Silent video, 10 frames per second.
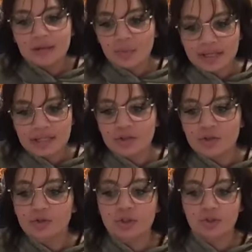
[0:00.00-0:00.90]
being the best
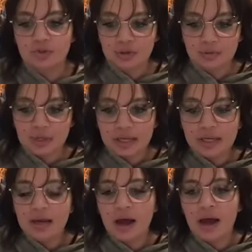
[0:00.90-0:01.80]
consultant you can
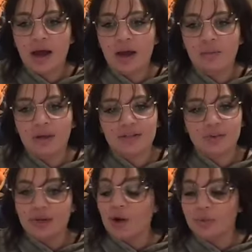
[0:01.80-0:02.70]
be um, and
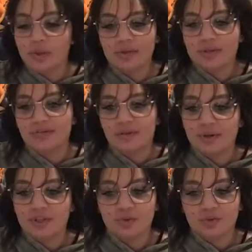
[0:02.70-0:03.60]
so we hope that this
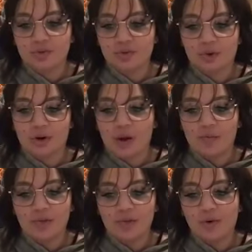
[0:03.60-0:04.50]
information was super
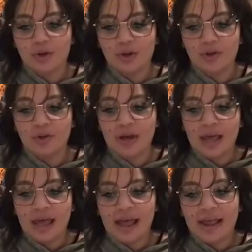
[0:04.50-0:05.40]
helpful for you
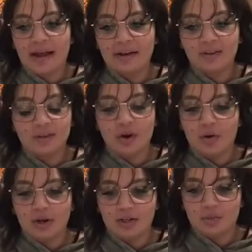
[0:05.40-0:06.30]
and you go
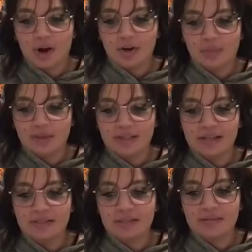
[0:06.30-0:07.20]
on to rock your
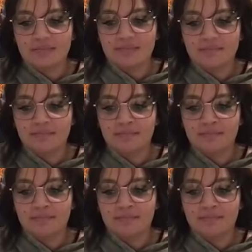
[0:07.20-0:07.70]
business